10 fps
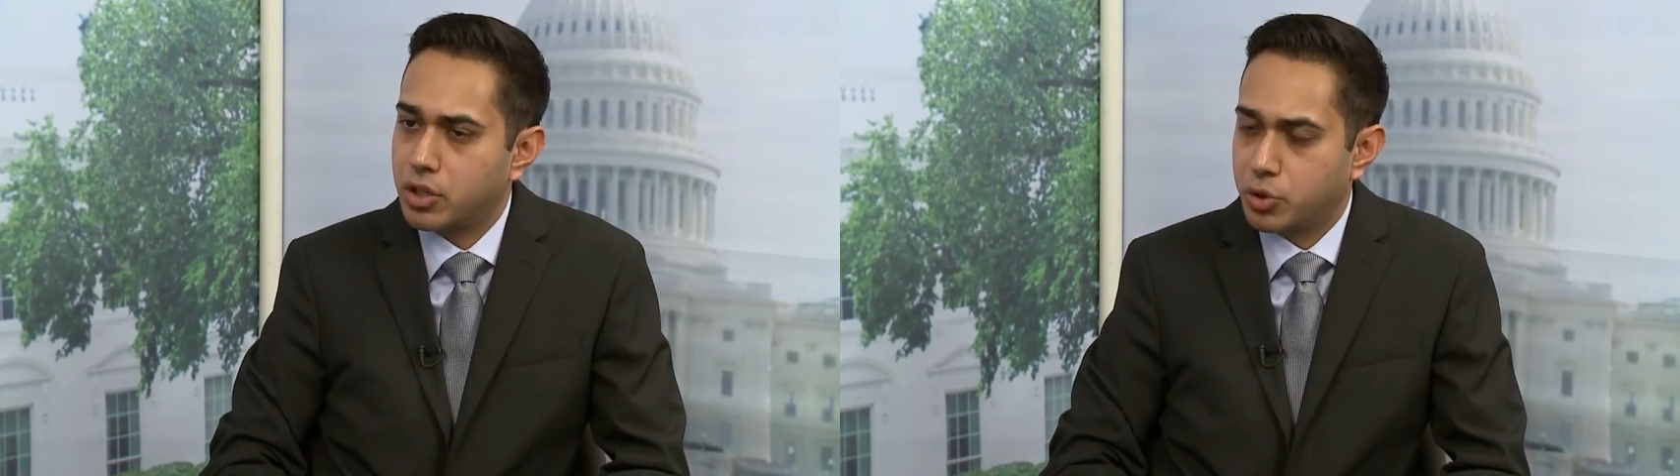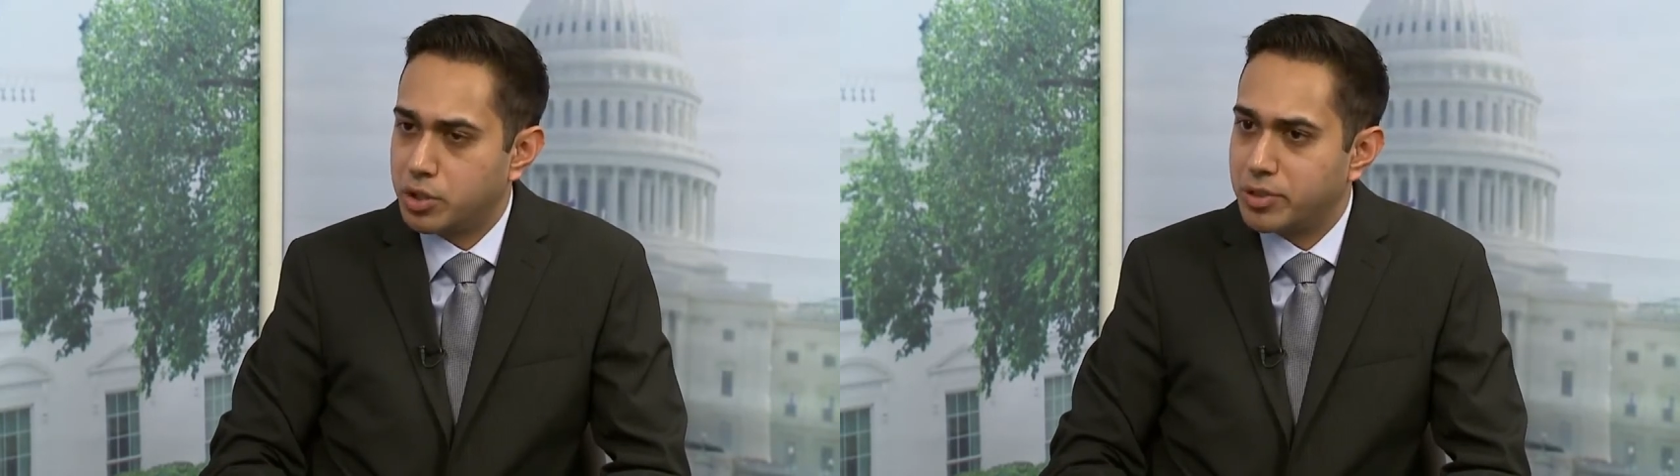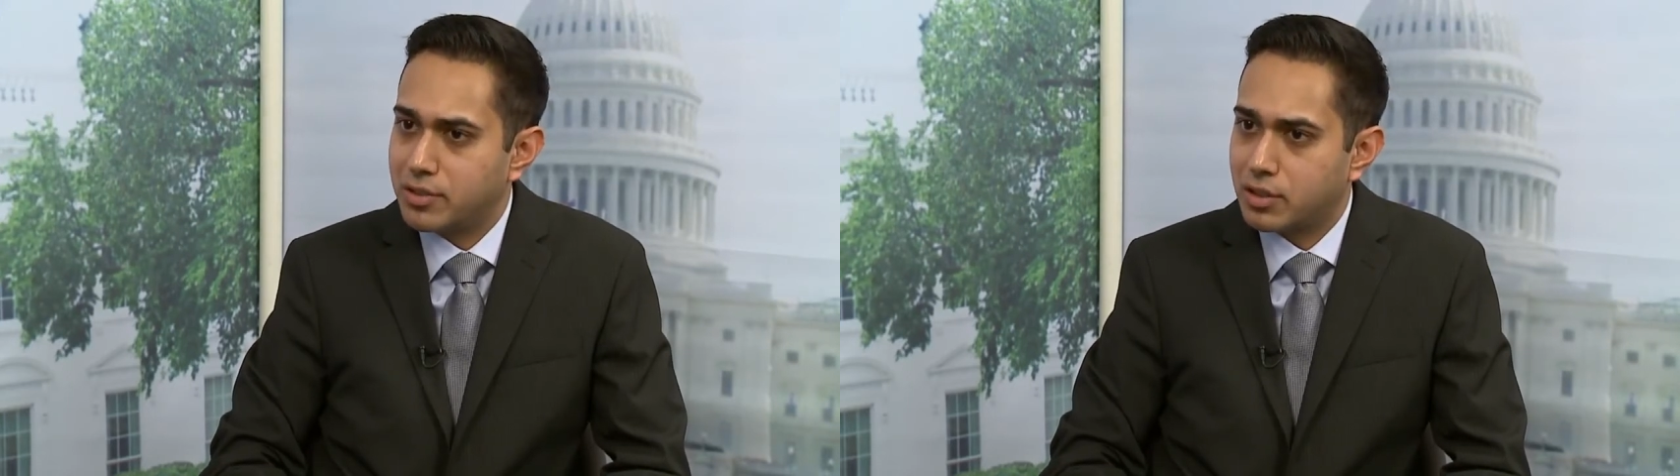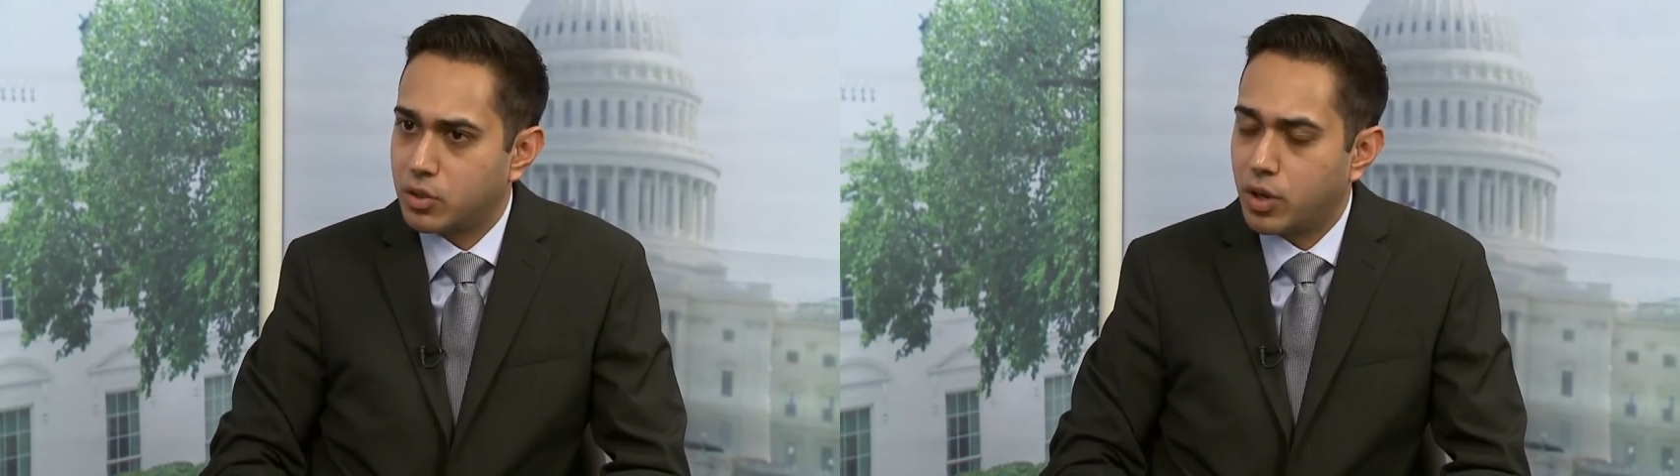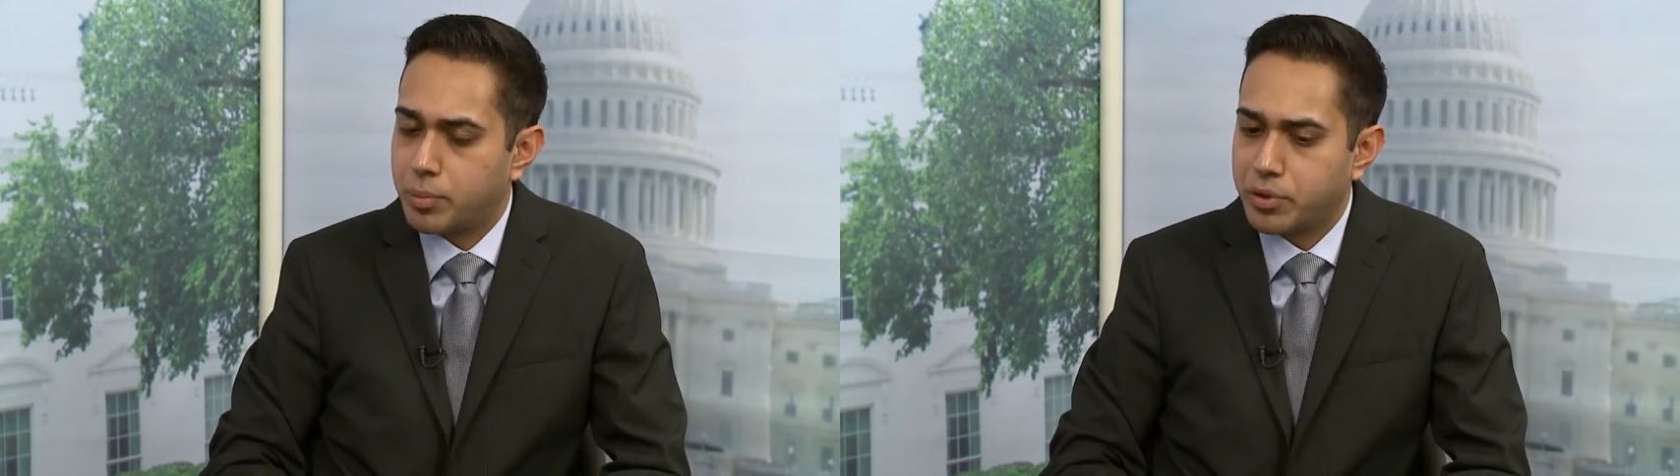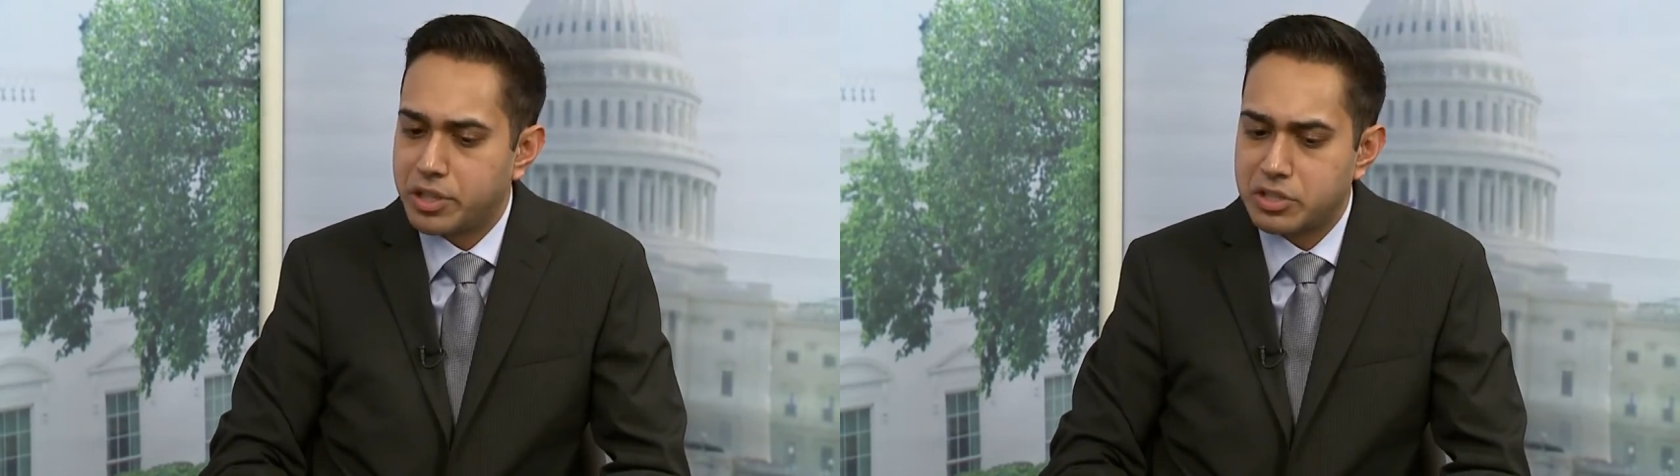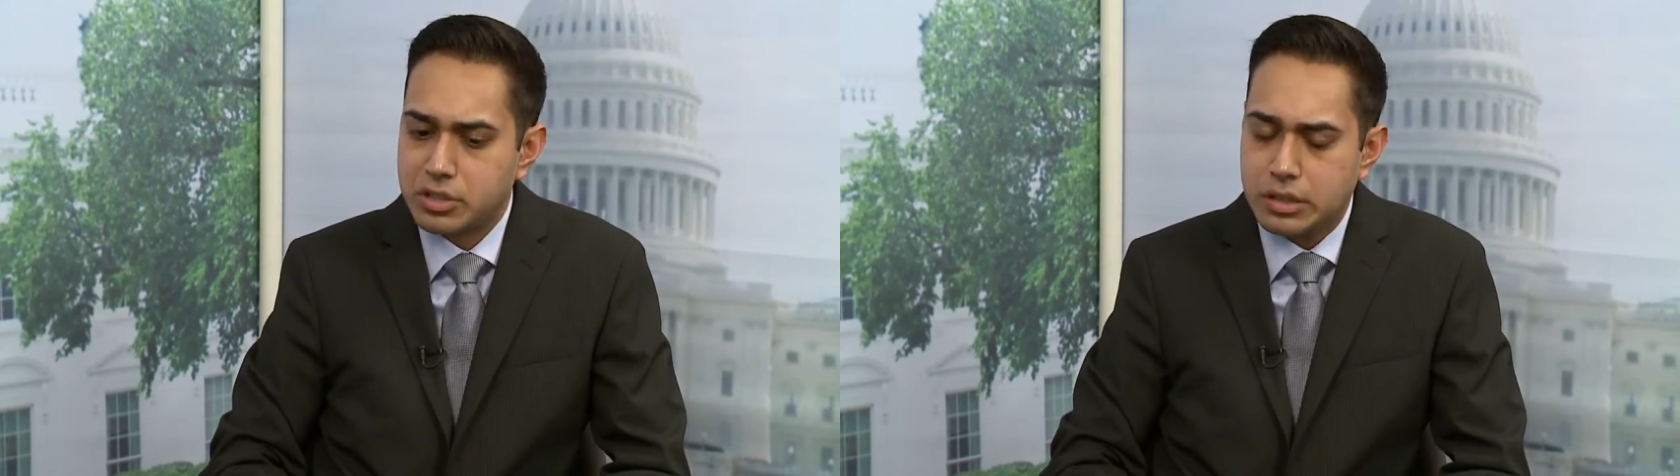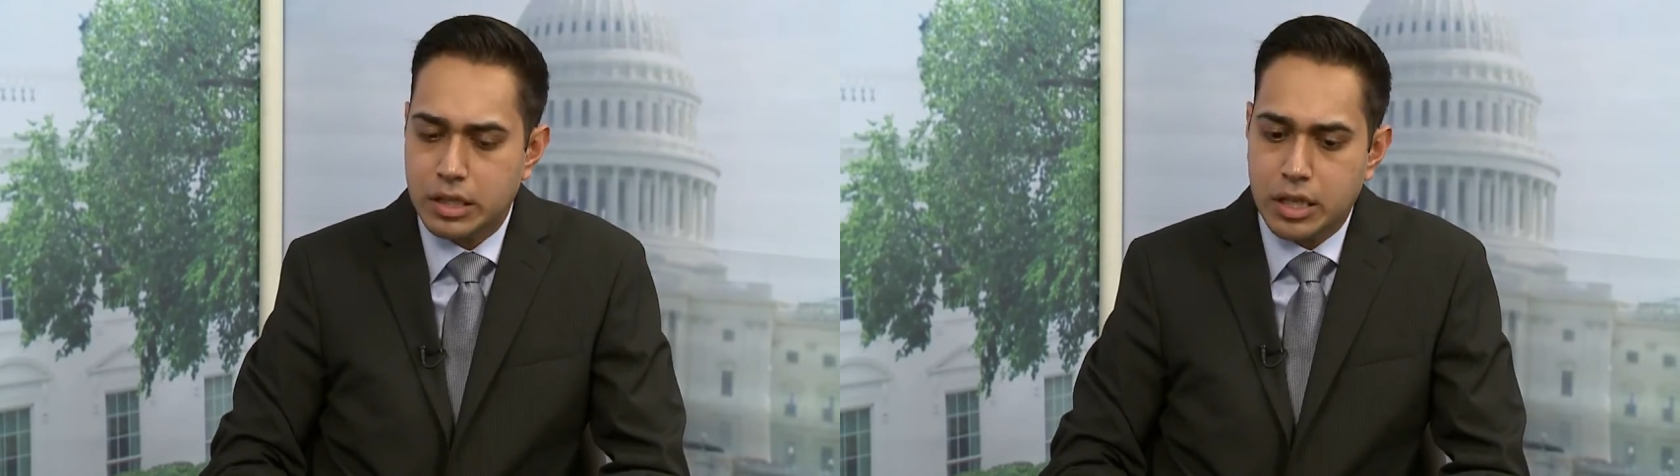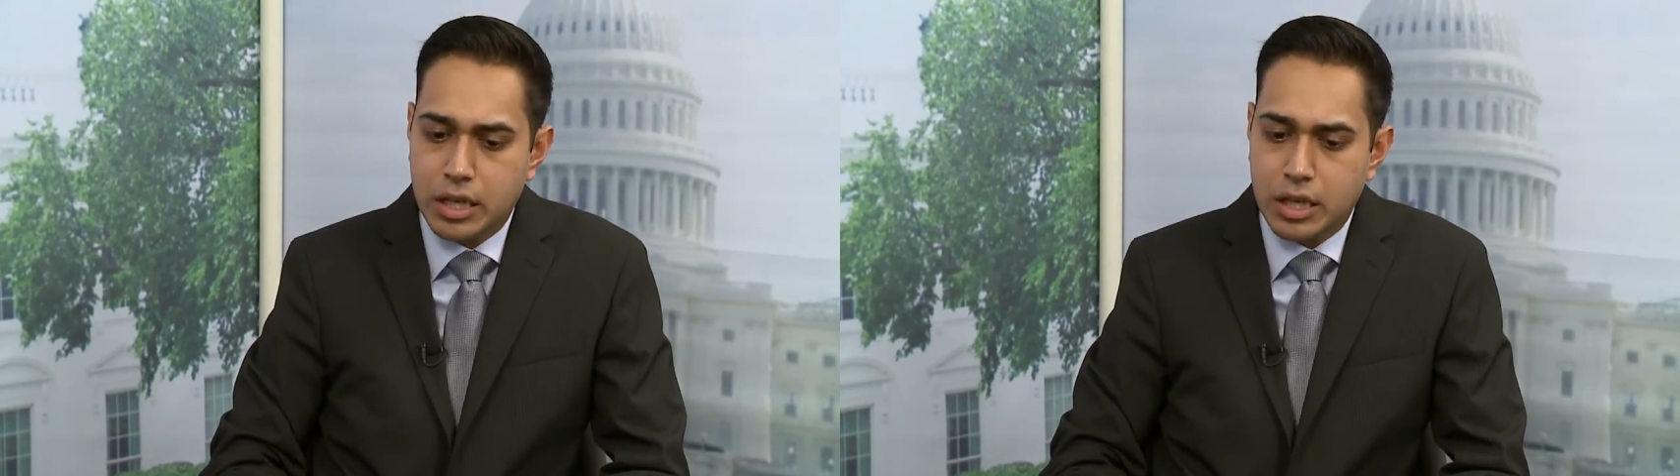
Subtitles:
agreements and cooperation